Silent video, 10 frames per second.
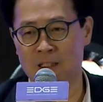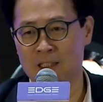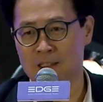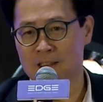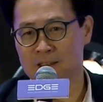
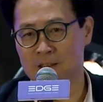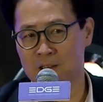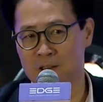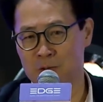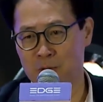there
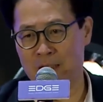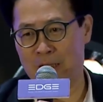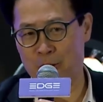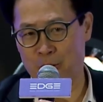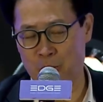are
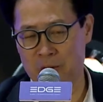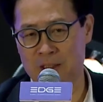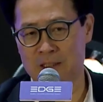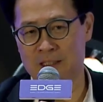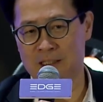
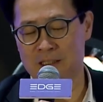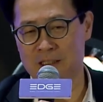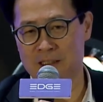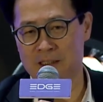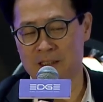various
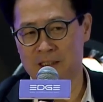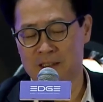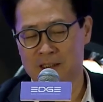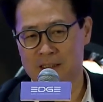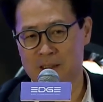
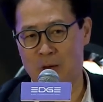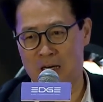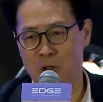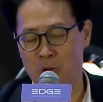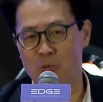
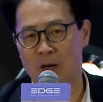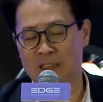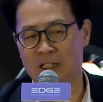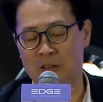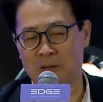advertisement
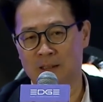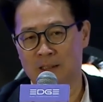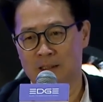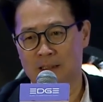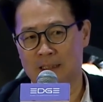in
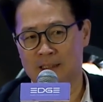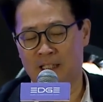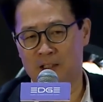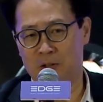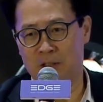Tongluo
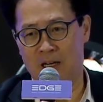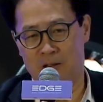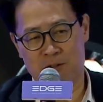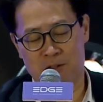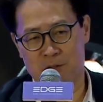Bay
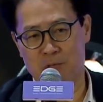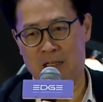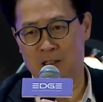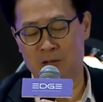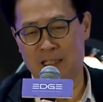
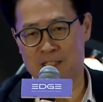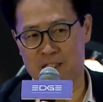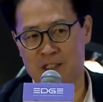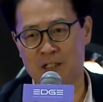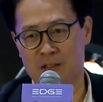railway
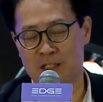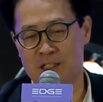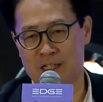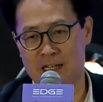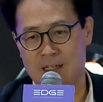
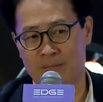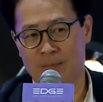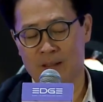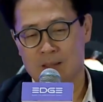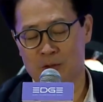station
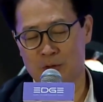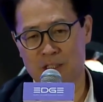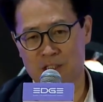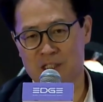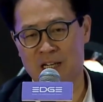
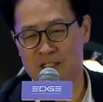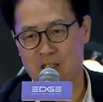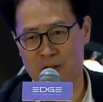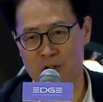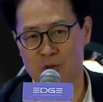or
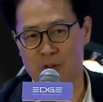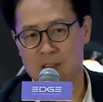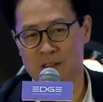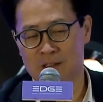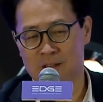subway
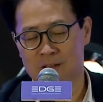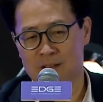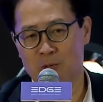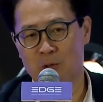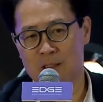station. A
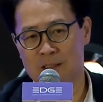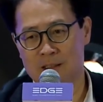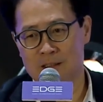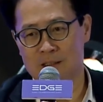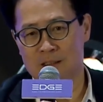lot of
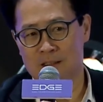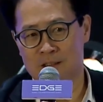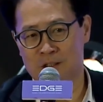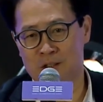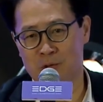
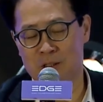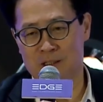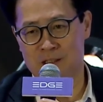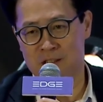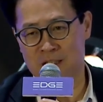KOLs are
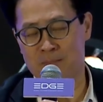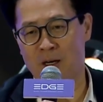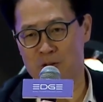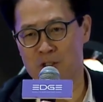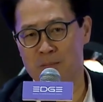
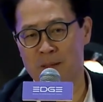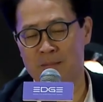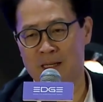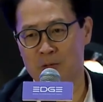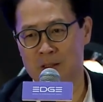introducing
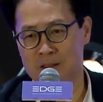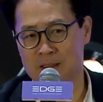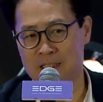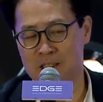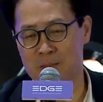this
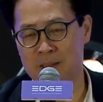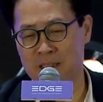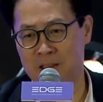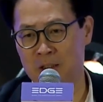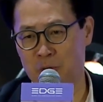virtual
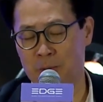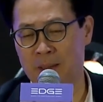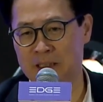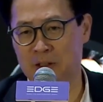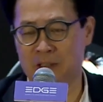assets
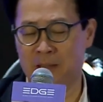and